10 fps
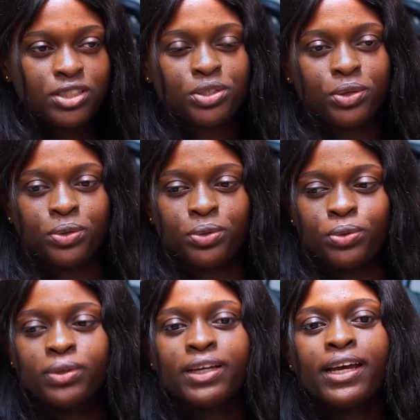
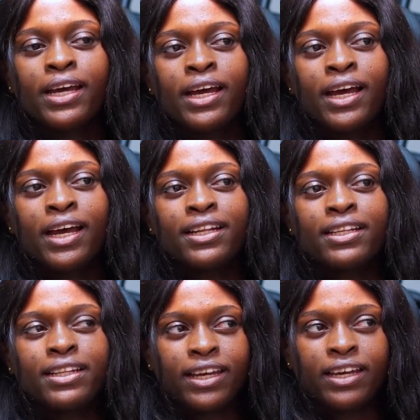So
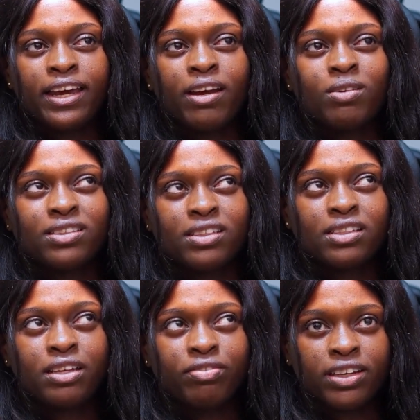they held this
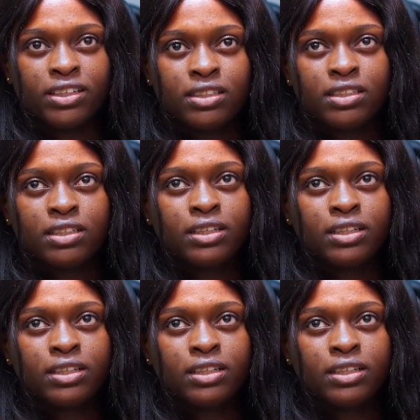event